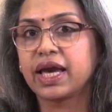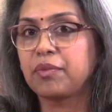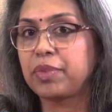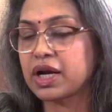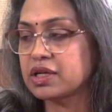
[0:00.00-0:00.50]

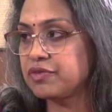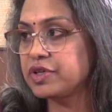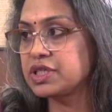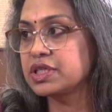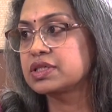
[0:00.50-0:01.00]
gap
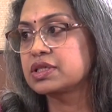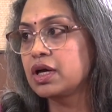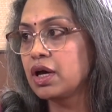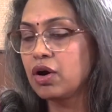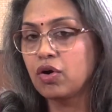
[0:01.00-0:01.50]
activities,
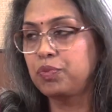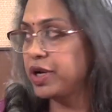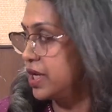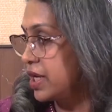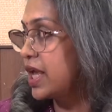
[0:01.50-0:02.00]

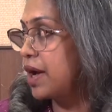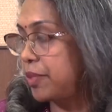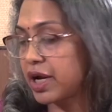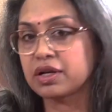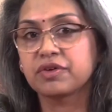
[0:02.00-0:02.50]
opinion
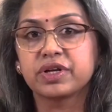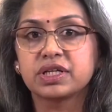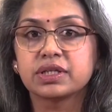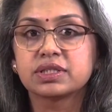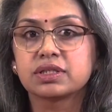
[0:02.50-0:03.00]
gap
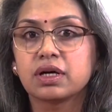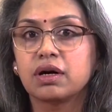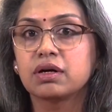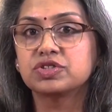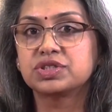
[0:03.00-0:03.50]
activities,
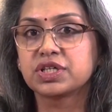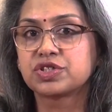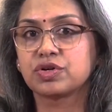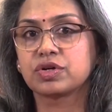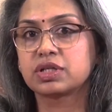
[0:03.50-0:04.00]

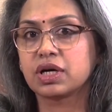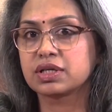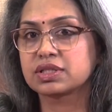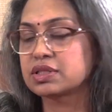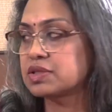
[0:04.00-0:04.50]
jigsaw
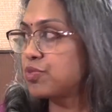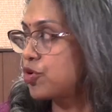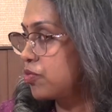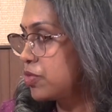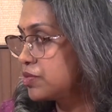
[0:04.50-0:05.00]
tasks,
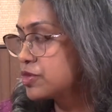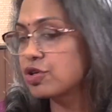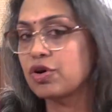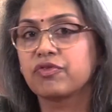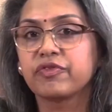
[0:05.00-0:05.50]
problem
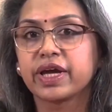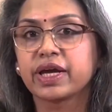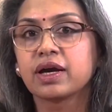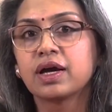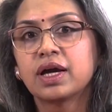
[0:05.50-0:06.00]

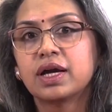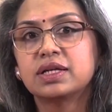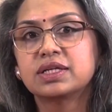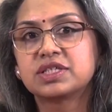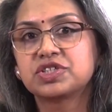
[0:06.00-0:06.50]
solving,
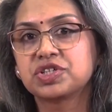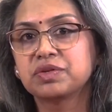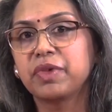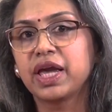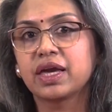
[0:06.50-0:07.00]

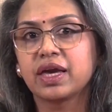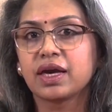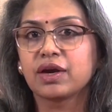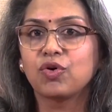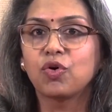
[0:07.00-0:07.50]
decision
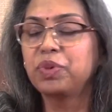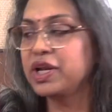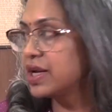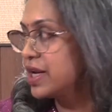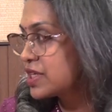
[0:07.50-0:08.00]
making,
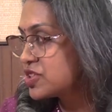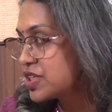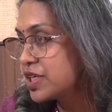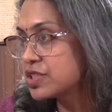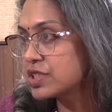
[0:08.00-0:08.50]
opinion
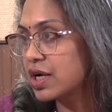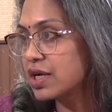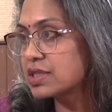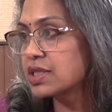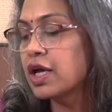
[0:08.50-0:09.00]
exchange
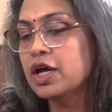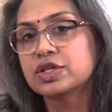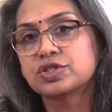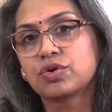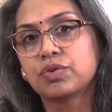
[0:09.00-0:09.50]
tasks.
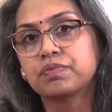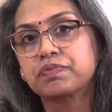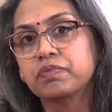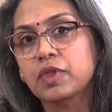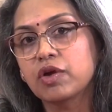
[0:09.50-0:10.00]
So,
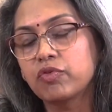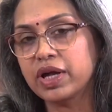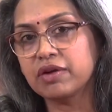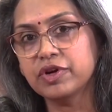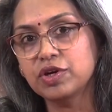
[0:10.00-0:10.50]

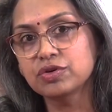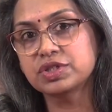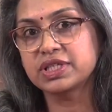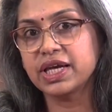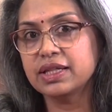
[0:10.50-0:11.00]
wherever you
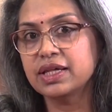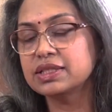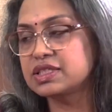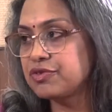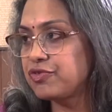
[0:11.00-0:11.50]
see
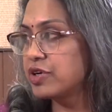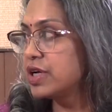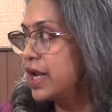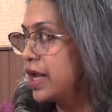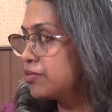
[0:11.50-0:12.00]
these
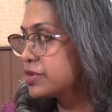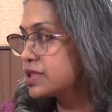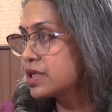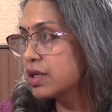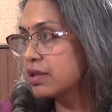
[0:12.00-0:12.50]
different
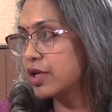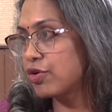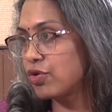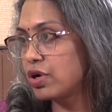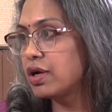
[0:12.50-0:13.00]
names,
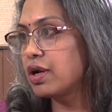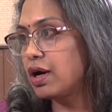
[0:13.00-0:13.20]
they're all,